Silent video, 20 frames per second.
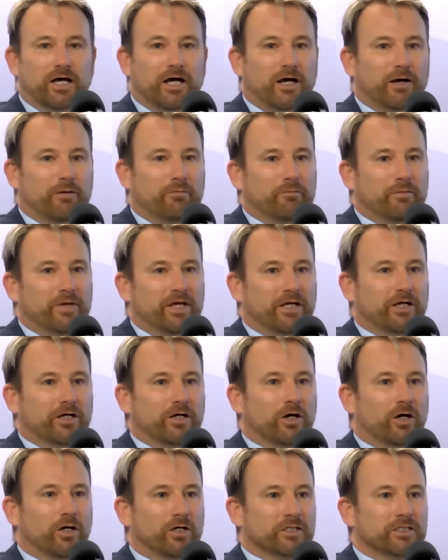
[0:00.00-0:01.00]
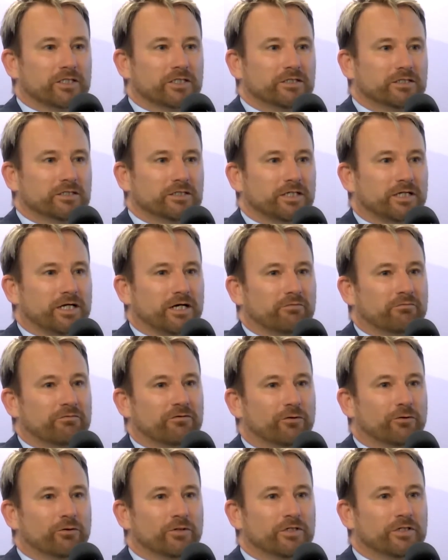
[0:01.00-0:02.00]
Megan Collison to come
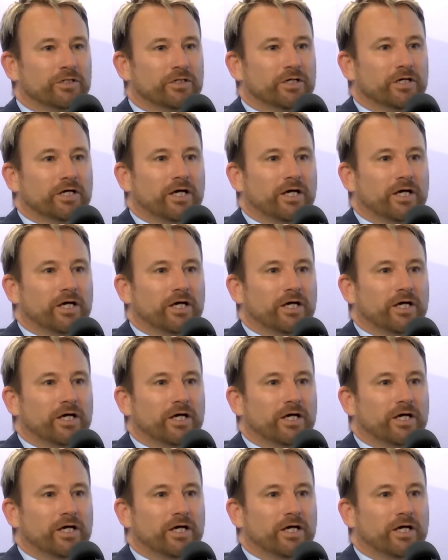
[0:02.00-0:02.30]
forward